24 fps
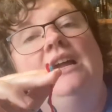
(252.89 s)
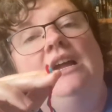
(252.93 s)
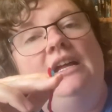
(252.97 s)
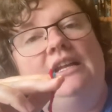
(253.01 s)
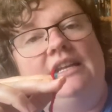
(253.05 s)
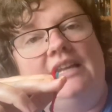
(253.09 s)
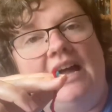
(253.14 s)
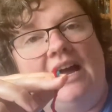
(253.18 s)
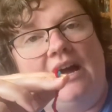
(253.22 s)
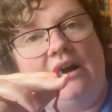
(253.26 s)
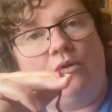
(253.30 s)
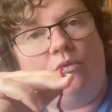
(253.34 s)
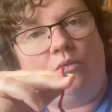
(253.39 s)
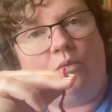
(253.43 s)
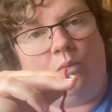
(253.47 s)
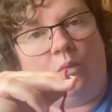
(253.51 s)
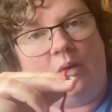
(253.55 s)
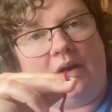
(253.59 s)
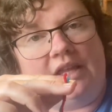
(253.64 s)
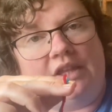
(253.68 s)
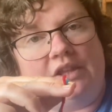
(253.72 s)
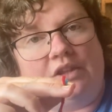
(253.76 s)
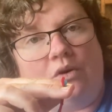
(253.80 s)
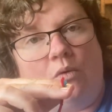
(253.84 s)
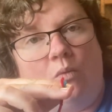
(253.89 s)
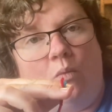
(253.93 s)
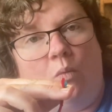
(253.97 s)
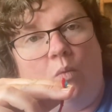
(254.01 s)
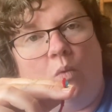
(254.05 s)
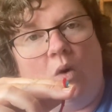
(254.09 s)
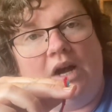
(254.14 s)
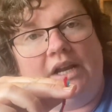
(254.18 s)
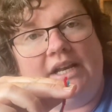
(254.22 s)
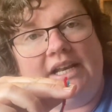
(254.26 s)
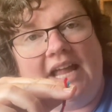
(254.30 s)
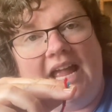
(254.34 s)
now with
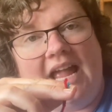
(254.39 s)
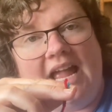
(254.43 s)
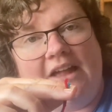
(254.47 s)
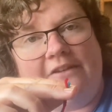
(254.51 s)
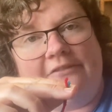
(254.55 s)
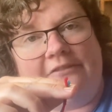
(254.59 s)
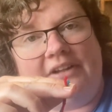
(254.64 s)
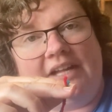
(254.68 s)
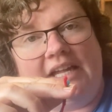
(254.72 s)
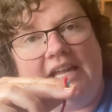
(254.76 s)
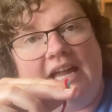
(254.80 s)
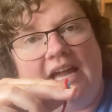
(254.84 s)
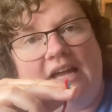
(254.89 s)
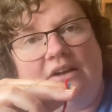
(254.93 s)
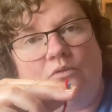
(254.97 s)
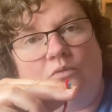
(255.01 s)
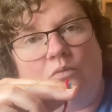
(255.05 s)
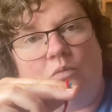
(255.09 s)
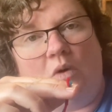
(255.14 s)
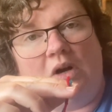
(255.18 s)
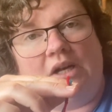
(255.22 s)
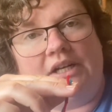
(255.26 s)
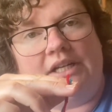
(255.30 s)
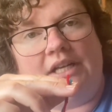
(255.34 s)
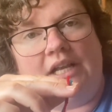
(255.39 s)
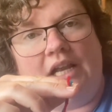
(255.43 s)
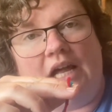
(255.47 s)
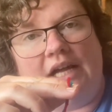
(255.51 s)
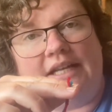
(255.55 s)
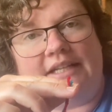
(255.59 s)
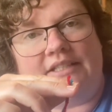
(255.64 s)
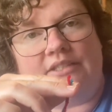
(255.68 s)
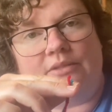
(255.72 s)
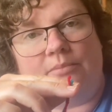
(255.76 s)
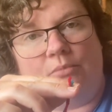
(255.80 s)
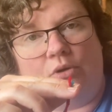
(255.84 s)
one heavy and one
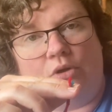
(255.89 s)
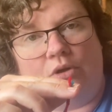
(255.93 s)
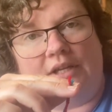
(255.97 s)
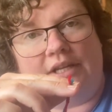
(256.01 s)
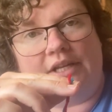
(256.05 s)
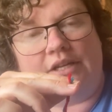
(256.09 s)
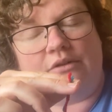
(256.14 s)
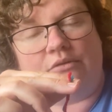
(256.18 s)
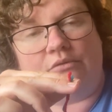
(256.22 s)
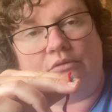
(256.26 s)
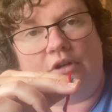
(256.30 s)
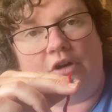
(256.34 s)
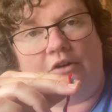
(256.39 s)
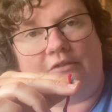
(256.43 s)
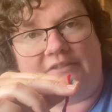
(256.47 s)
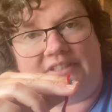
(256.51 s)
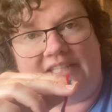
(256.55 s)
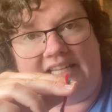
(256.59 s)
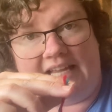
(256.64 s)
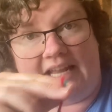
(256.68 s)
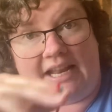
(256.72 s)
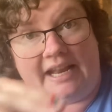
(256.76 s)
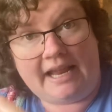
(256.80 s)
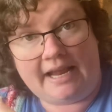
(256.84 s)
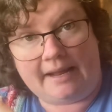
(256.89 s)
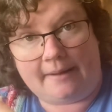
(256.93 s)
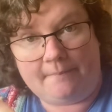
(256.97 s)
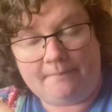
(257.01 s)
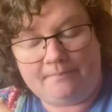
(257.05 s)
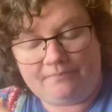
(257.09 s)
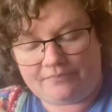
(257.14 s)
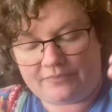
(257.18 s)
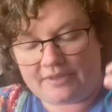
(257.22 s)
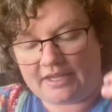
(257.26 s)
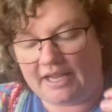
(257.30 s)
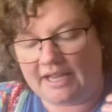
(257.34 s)
light molecule of DNA.
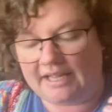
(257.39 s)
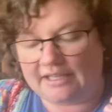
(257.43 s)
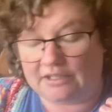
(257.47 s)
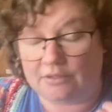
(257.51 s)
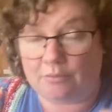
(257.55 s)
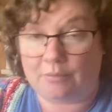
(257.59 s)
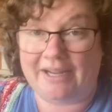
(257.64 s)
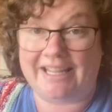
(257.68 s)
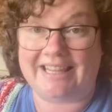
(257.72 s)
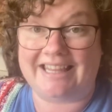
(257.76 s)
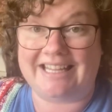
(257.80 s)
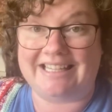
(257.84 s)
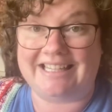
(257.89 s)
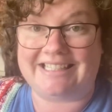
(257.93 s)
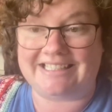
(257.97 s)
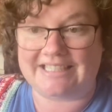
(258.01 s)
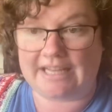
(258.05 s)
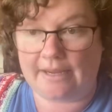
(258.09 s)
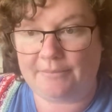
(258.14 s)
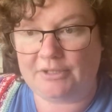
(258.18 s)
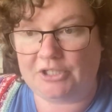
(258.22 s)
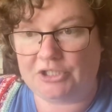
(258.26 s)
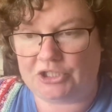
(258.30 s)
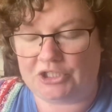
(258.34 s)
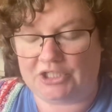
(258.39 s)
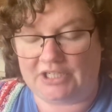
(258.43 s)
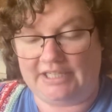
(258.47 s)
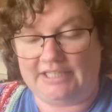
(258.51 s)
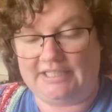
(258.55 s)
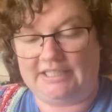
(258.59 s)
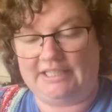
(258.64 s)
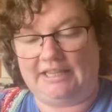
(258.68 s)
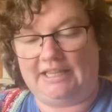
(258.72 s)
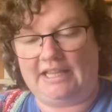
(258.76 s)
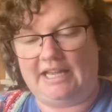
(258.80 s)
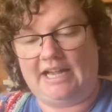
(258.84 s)
And the way they
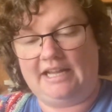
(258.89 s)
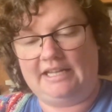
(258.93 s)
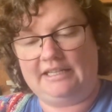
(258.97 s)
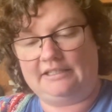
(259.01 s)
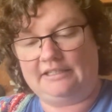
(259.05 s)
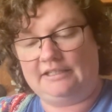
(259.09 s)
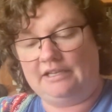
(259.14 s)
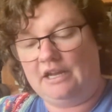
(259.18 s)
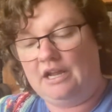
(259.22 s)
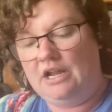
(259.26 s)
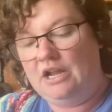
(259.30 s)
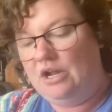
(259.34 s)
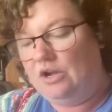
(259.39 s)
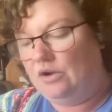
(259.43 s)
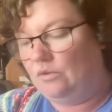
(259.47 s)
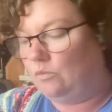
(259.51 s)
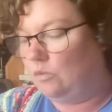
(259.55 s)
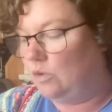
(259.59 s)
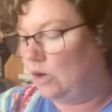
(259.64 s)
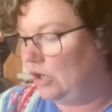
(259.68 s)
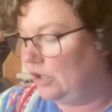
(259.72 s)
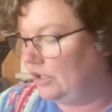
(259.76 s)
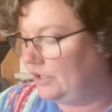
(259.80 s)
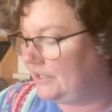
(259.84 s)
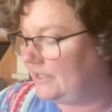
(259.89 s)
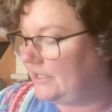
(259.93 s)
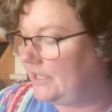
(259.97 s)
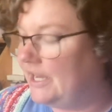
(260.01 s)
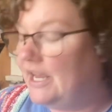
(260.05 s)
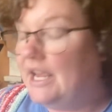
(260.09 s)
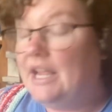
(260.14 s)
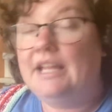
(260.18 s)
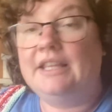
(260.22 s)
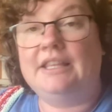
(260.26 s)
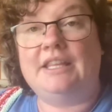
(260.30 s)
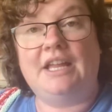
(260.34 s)
demonstrated that was
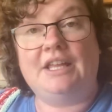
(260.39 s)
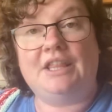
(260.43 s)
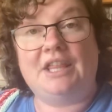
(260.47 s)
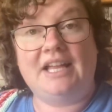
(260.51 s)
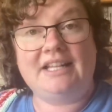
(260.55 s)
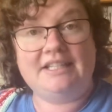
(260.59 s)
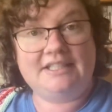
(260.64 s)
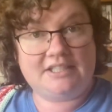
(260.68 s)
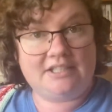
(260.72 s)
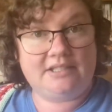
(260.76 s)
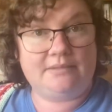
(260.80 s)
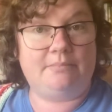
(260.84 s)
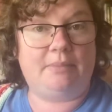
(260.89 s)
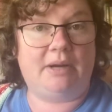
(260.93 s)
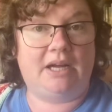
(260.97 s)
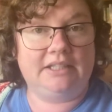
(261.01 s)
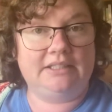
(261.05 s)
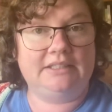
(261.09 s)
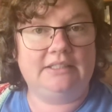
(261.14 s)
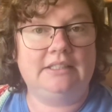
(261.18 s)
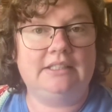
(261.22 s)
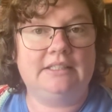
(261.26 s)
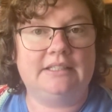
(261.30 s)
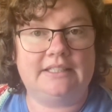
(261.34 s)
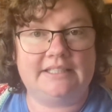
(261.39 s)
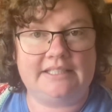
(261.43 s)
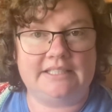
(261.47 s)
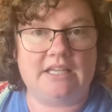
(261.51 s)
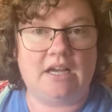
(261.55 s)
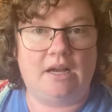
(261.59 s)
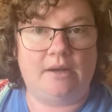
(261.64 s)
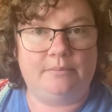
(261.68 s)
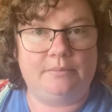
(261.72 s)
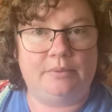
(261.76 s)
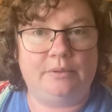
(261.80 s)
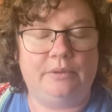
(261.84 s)
they then spun the
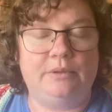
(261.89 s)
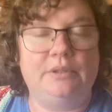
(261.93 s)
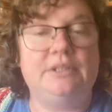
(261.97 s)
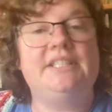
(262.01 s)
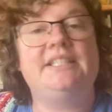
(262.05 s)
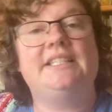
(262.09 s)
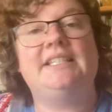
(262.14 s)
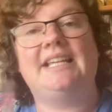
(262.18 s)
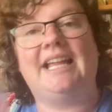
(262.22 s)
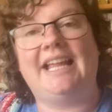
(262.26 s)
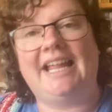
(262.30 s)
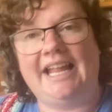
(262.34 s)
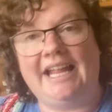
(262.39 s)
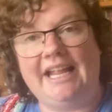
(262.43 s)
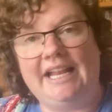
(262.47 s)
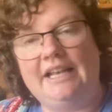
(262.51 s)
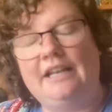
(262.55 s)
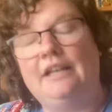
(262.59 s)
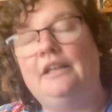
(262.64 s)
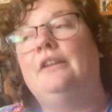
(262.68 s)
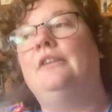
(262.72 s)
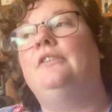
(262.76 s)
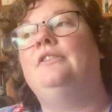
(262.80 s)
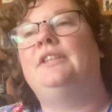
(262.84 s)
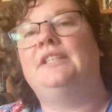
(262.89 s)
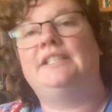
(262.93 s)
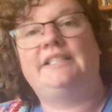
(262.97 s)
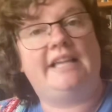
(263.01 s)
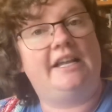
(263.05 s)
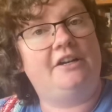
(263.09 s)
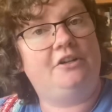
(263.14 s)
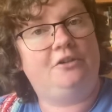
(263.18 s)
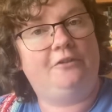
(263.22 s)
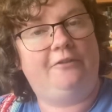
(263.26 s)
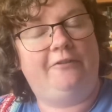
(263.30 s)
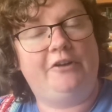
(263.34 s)
samples in the
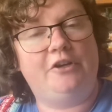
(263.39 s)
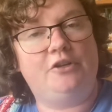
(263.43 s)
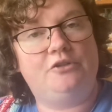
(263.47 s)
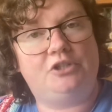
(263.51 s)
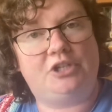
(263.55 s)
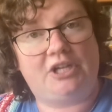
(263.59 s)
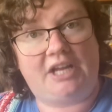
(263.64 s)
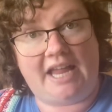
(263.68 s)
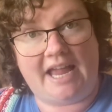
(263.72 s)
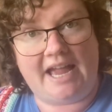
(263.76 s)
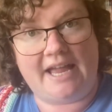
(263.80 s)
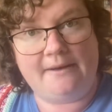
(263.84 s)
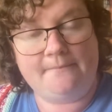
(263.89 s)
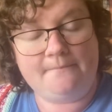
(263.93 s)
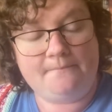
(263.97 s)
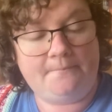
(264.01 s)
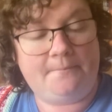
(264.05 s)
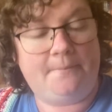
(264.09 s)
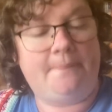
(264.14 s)
centrifuge again.